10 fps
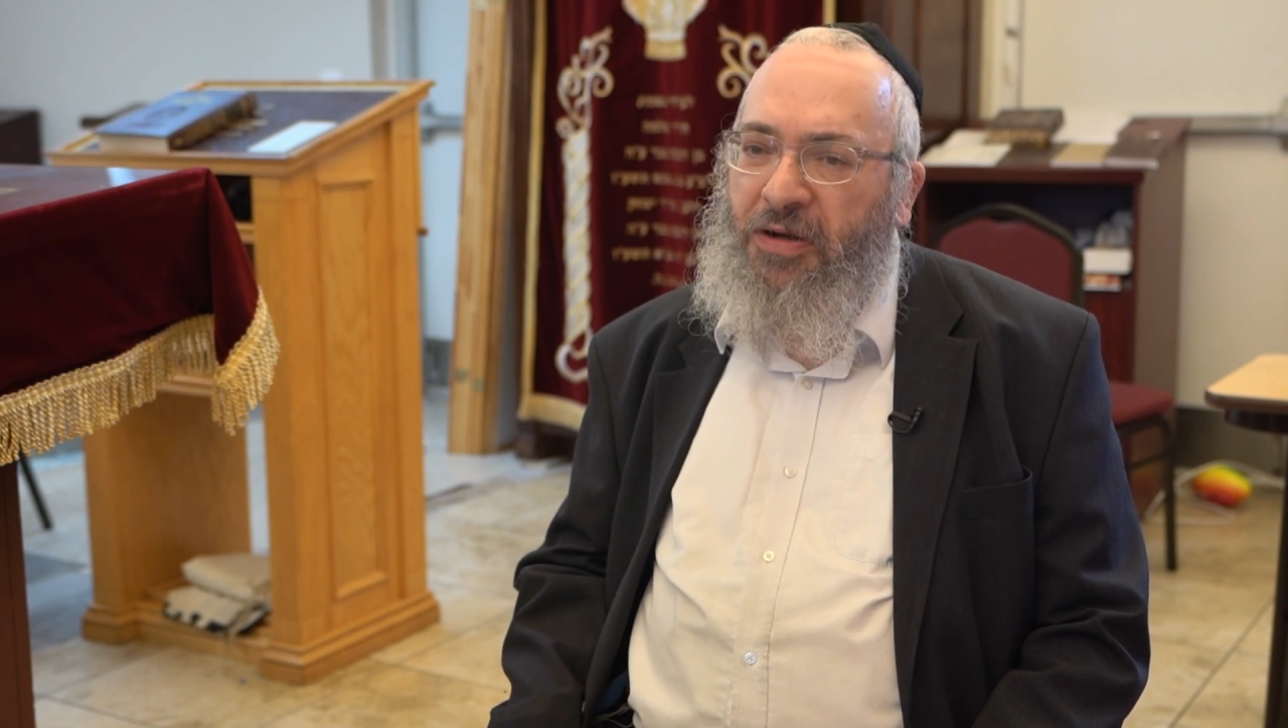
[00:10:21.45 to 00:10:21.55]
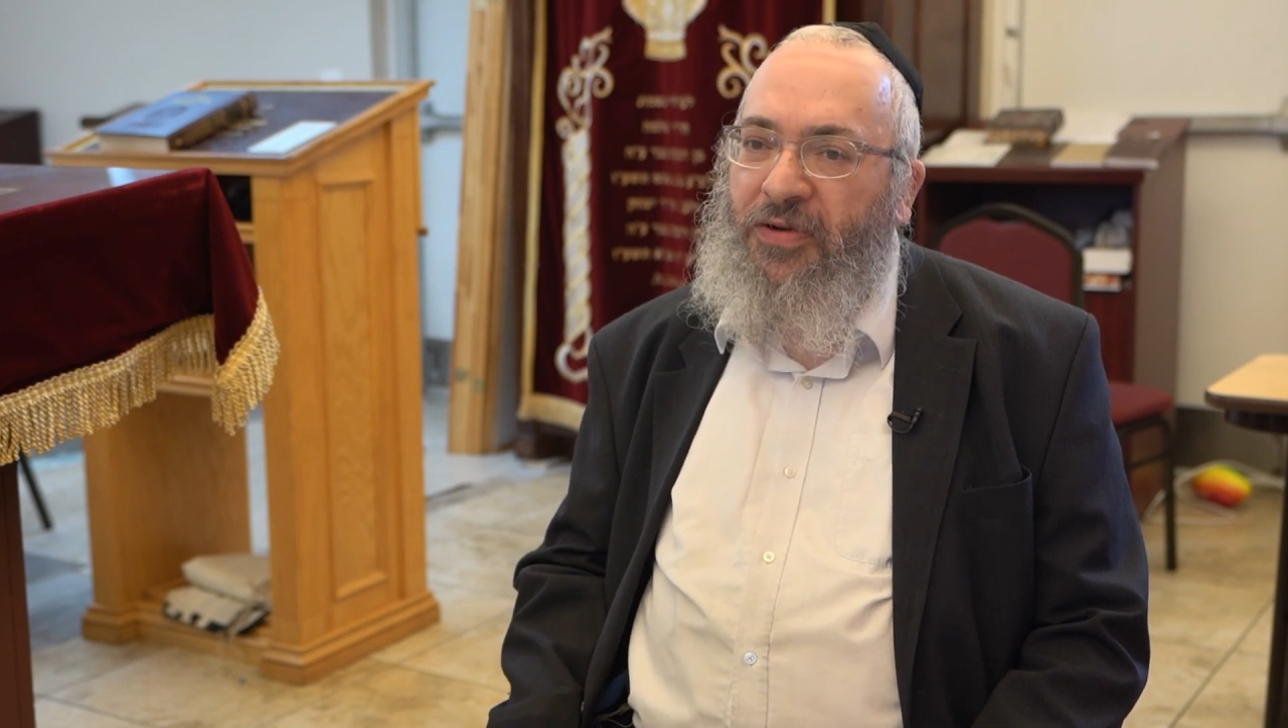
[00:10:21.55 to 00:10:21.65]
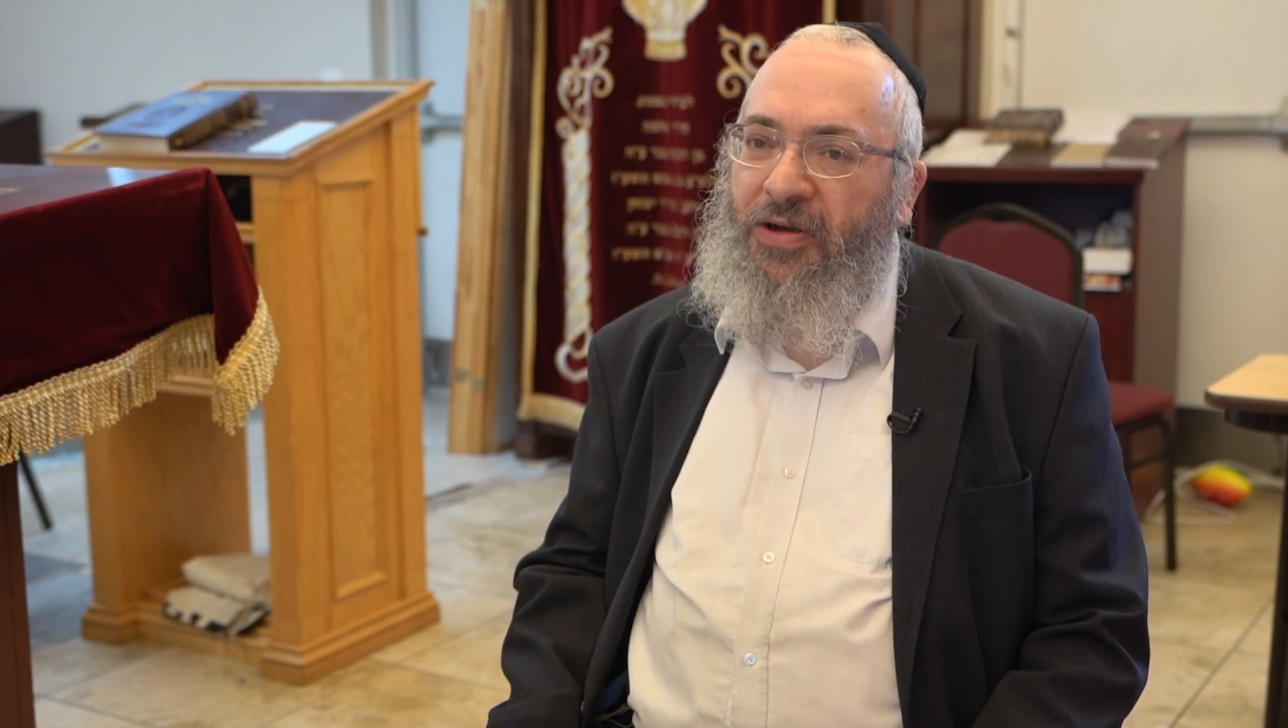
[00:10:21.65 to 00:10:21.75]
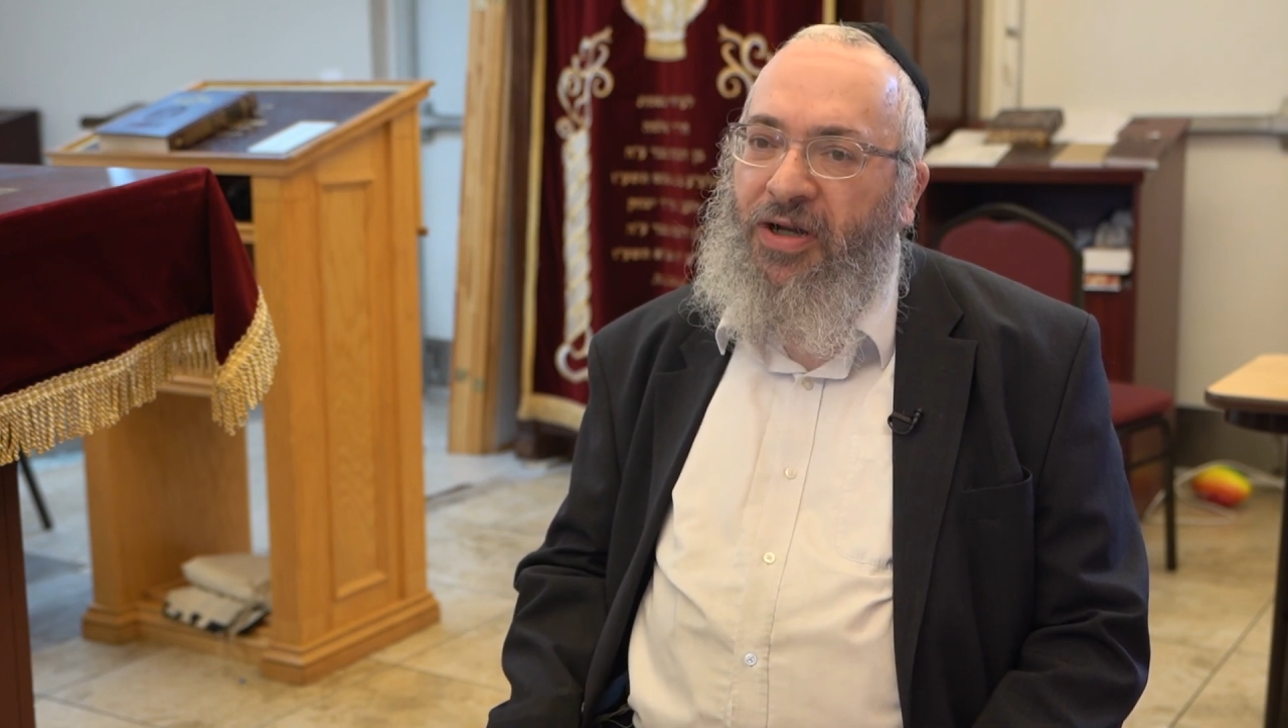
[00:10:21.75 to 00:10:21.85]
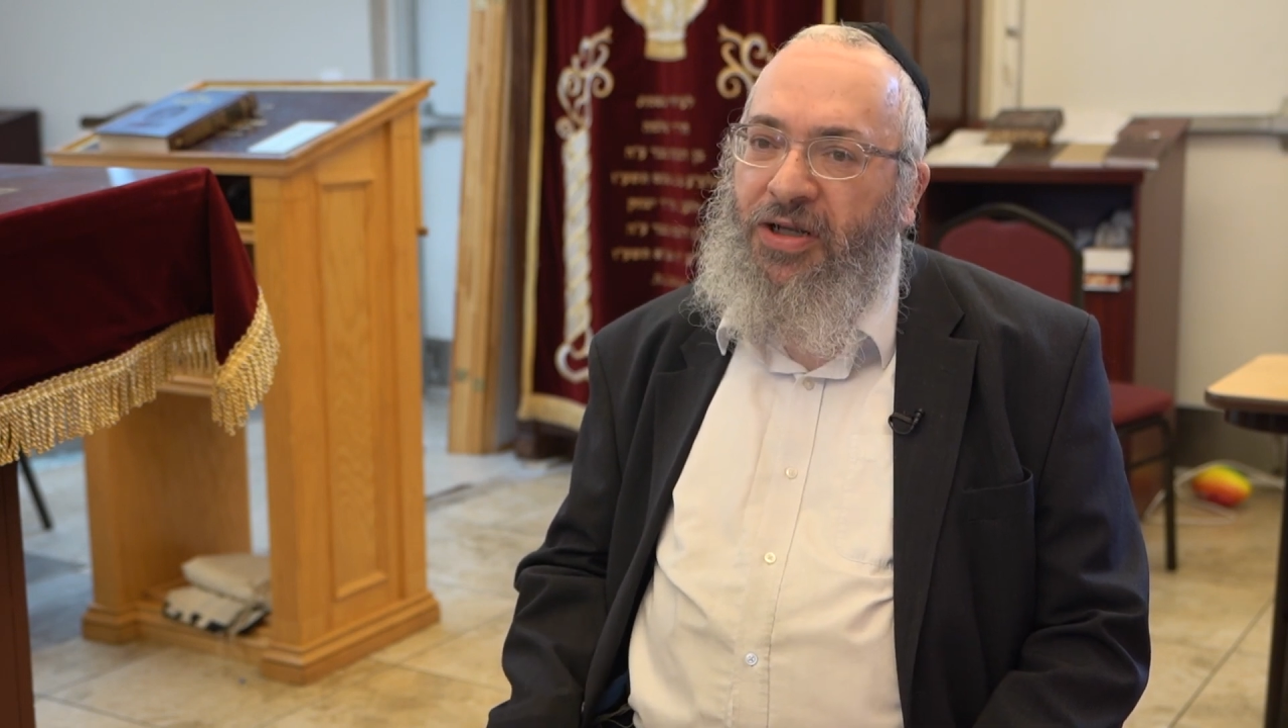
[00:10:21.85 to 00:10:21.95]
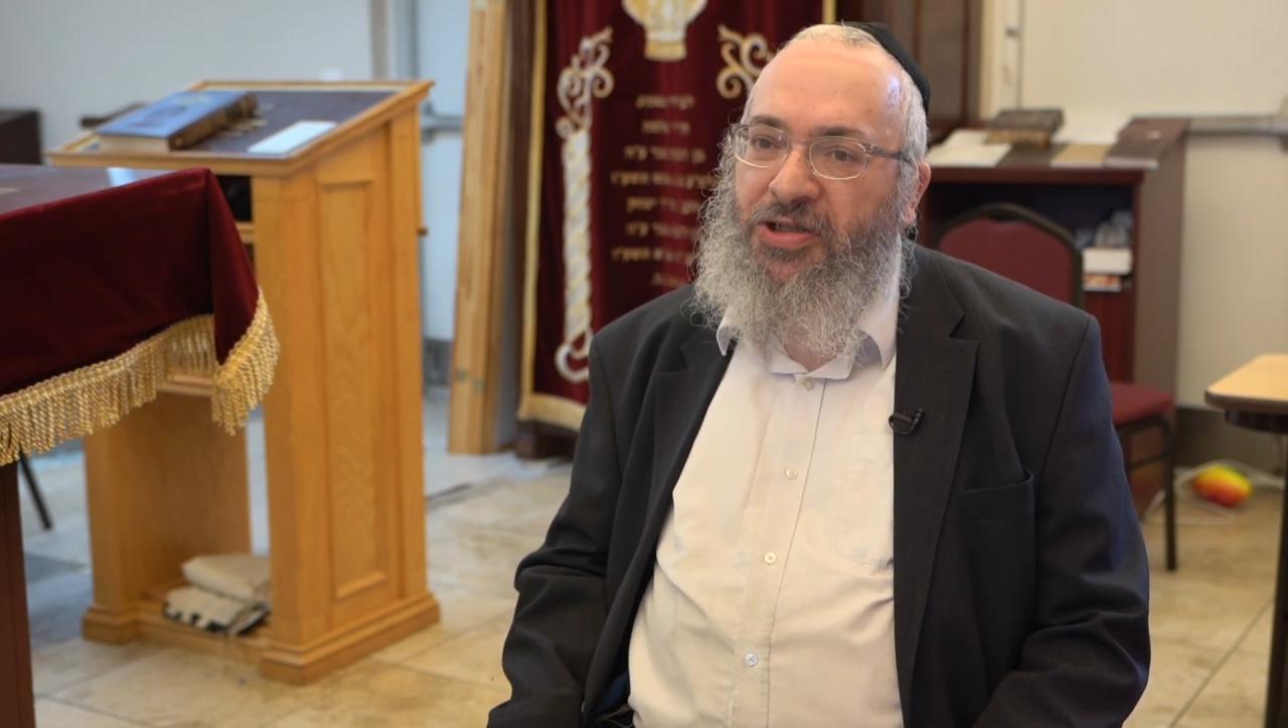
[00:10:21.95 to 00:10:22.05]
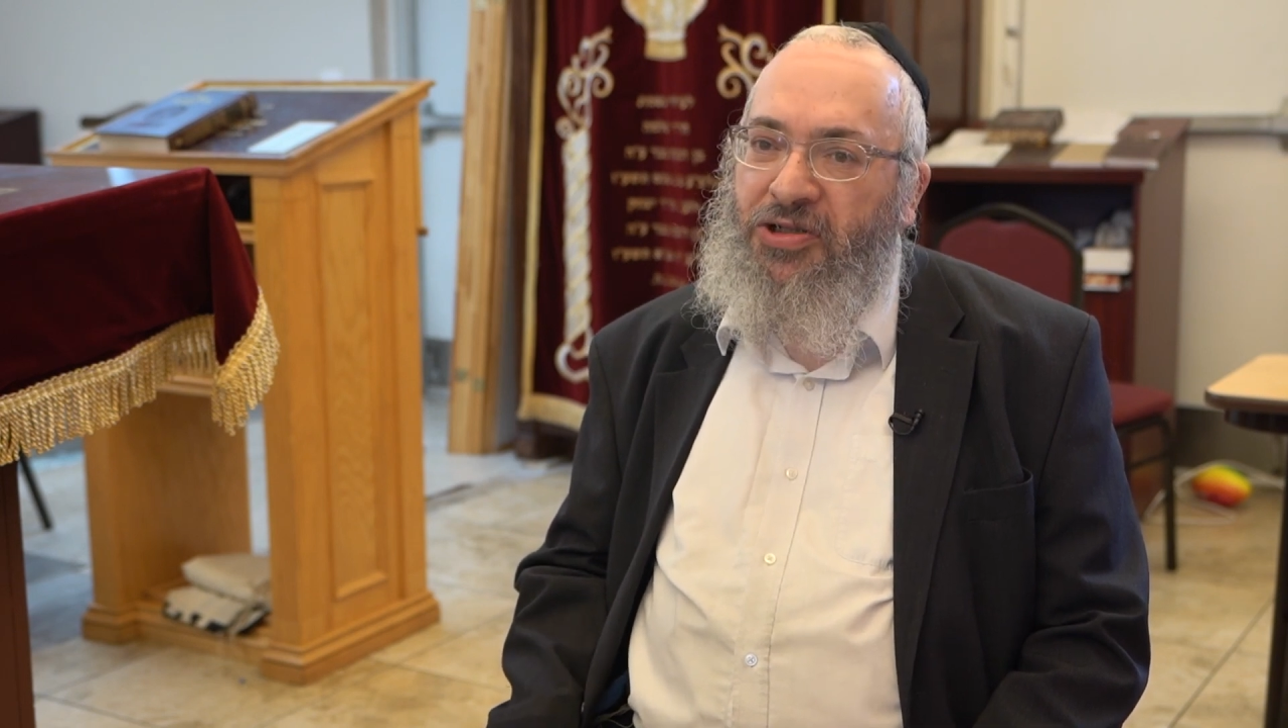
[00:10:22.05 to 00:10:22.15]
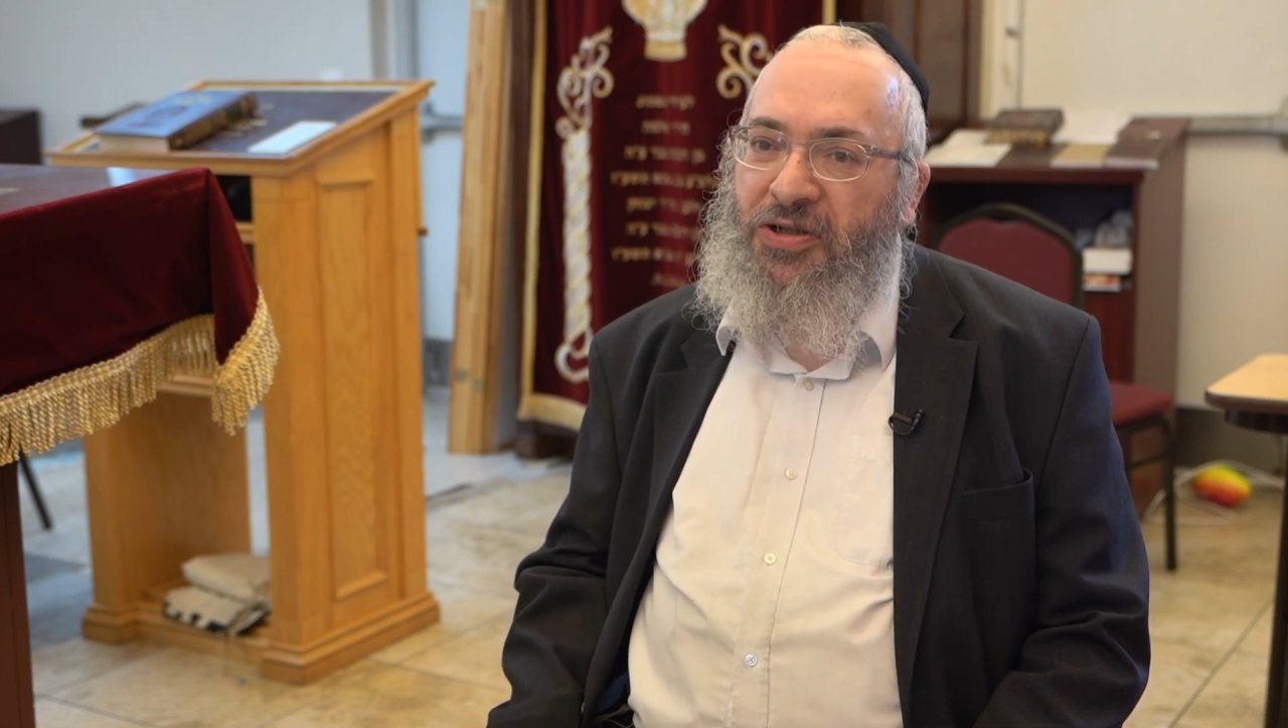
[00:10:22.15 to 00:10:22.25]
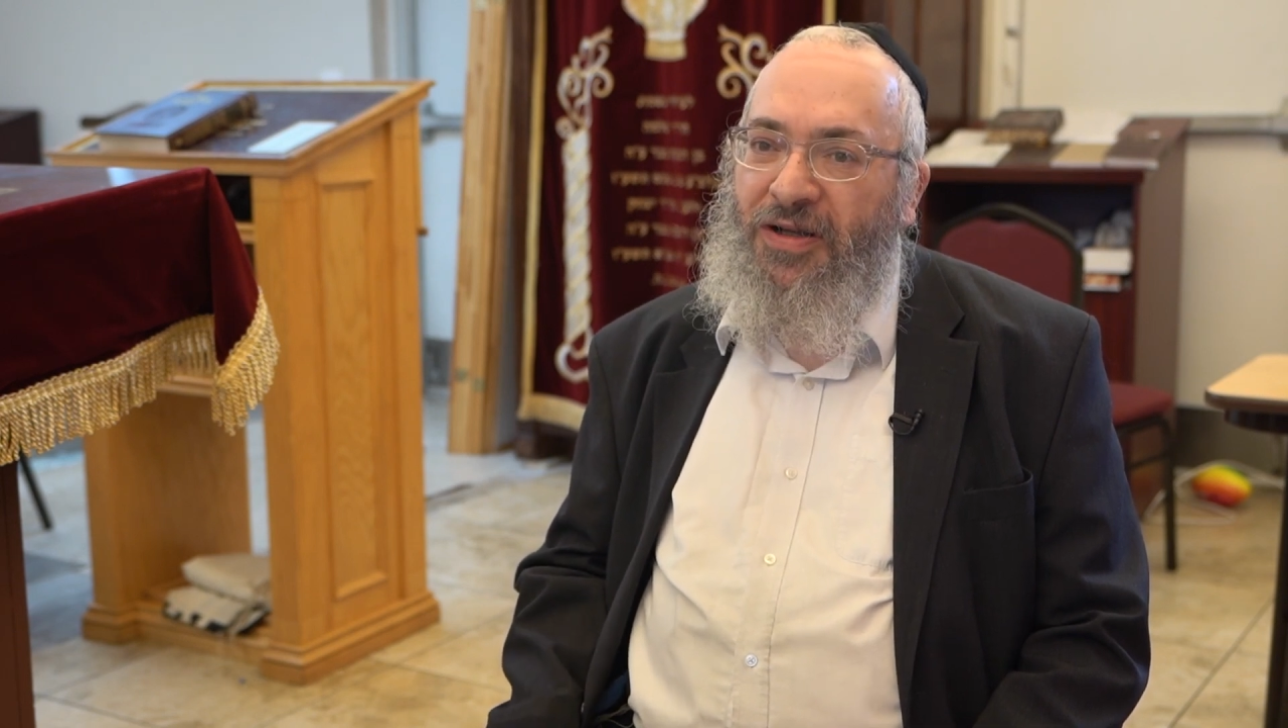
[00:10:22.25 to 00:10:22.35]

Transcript: of it he writes,